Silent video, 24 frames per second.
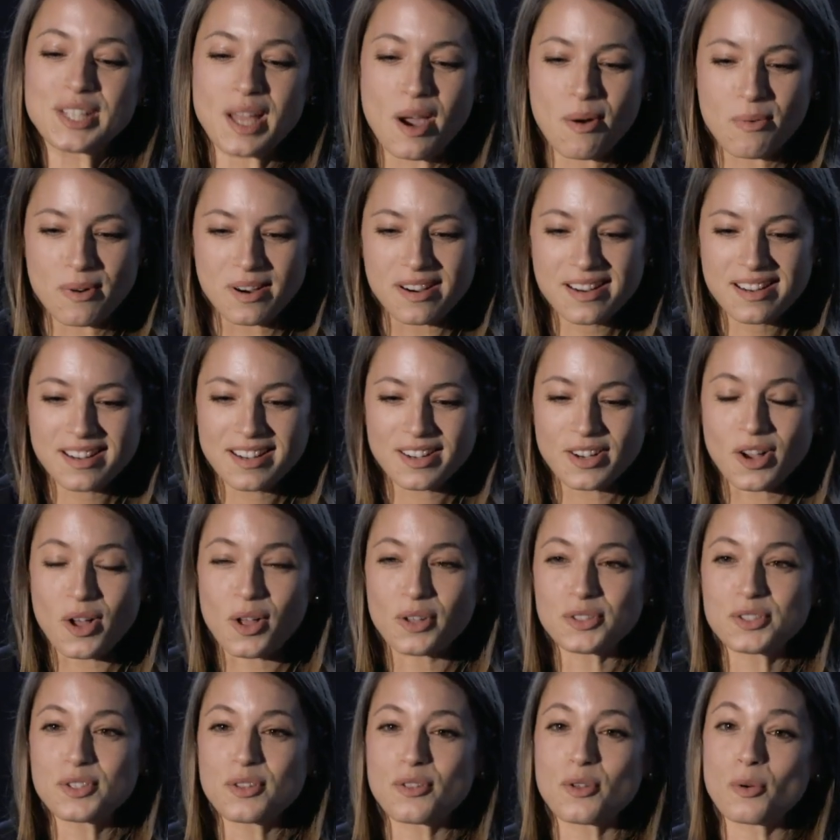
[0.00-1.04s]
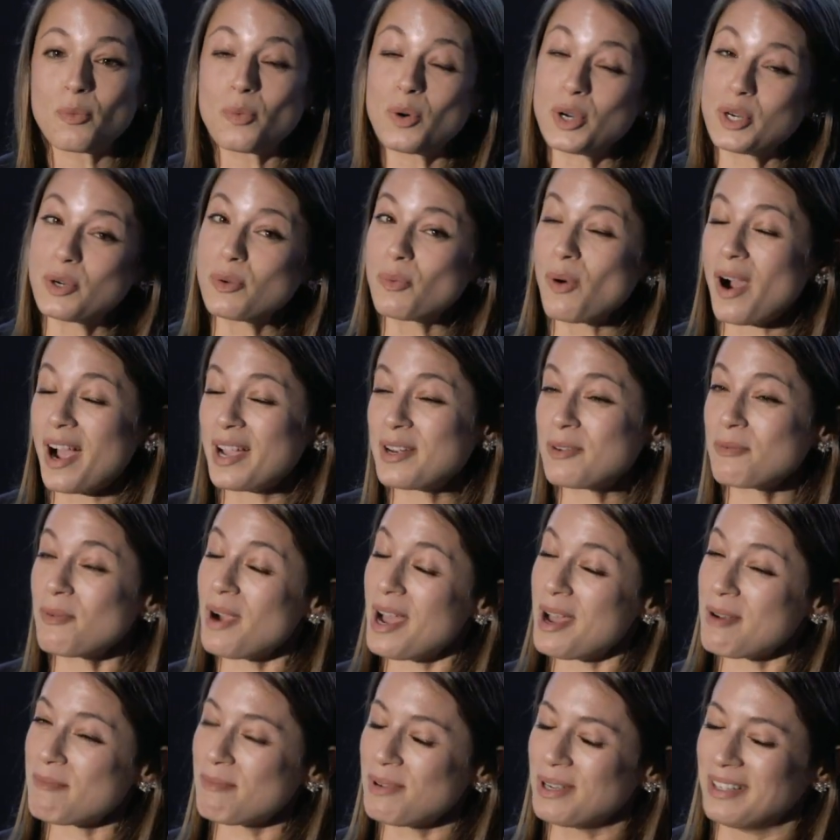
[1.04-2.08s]
network called the Wood Wide
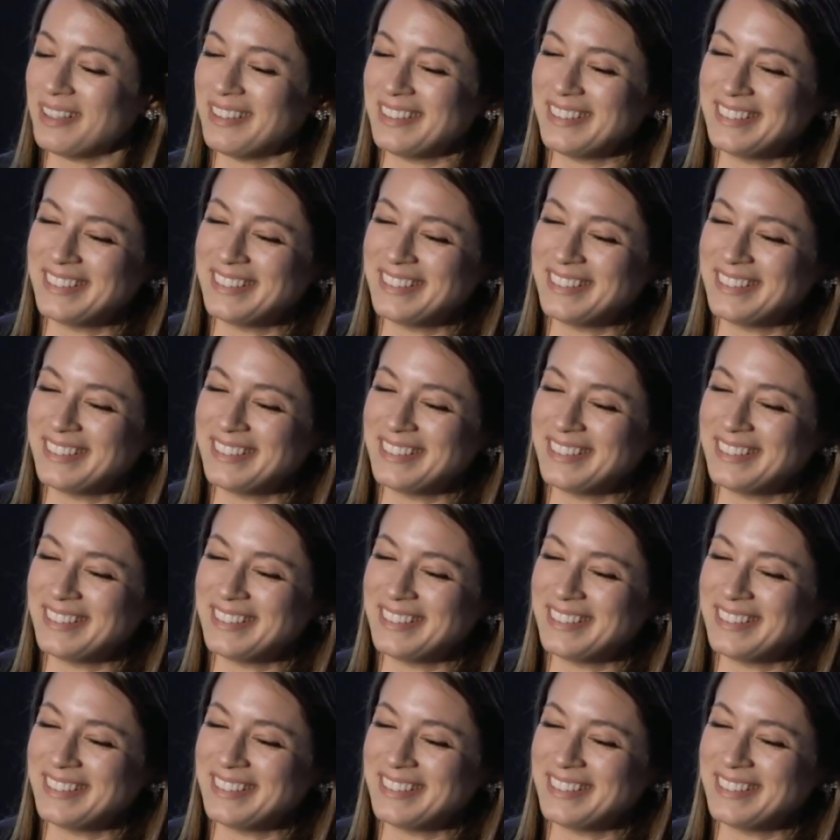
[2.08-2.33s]
Web.